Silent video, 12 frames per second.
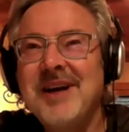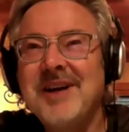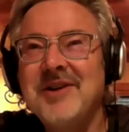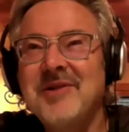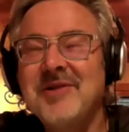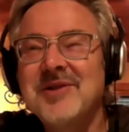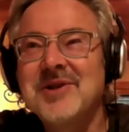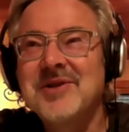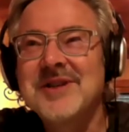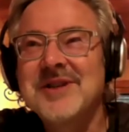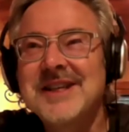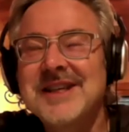the North Shore
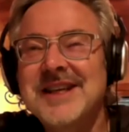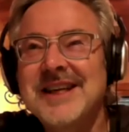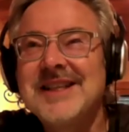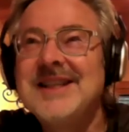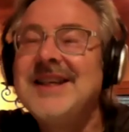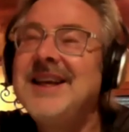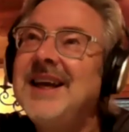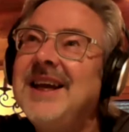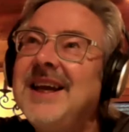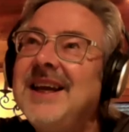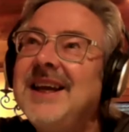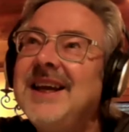since
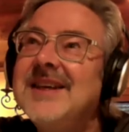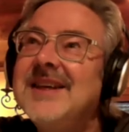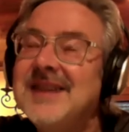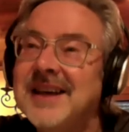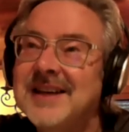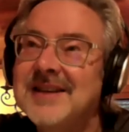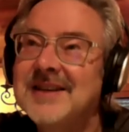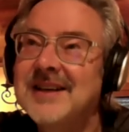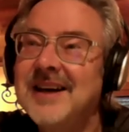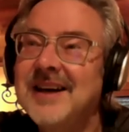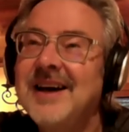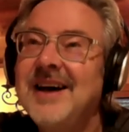1986.
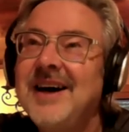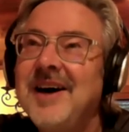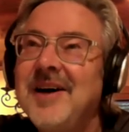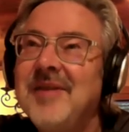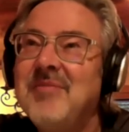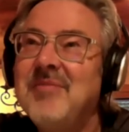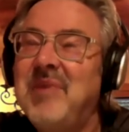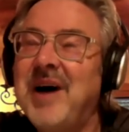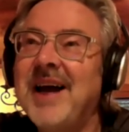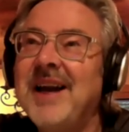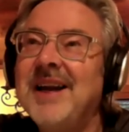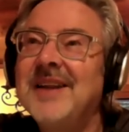
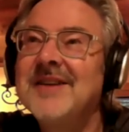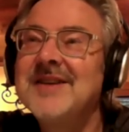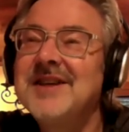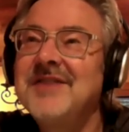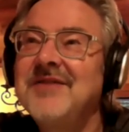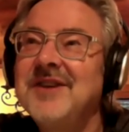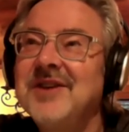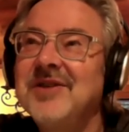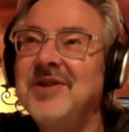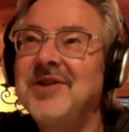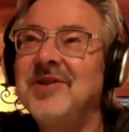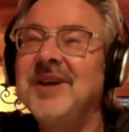But the stuff that you're
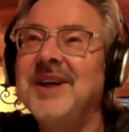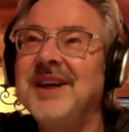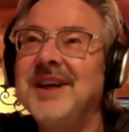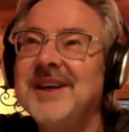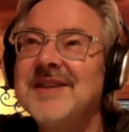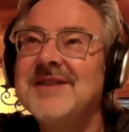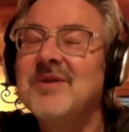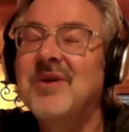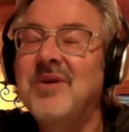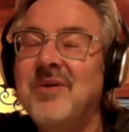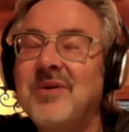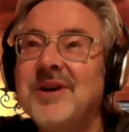doing is
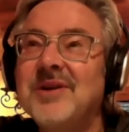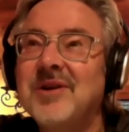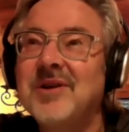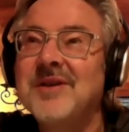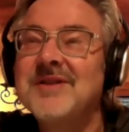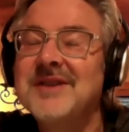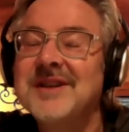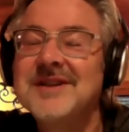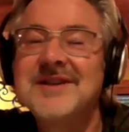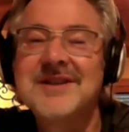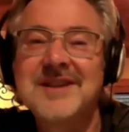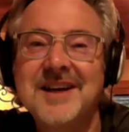holy crow! It's
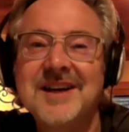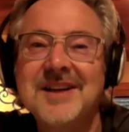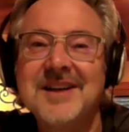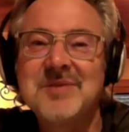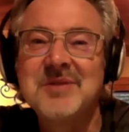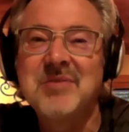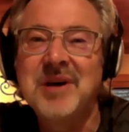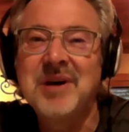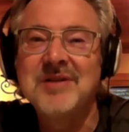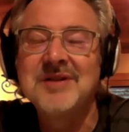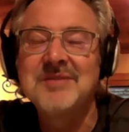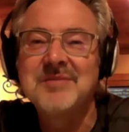kind of leaps and
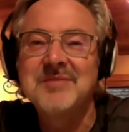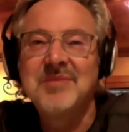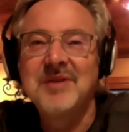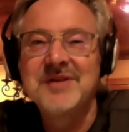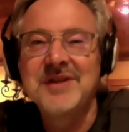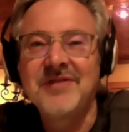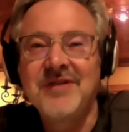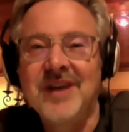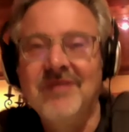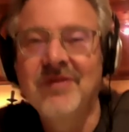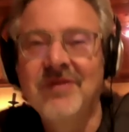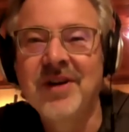bounds above stuff that
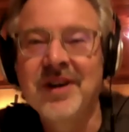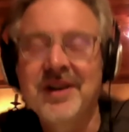I've ever done.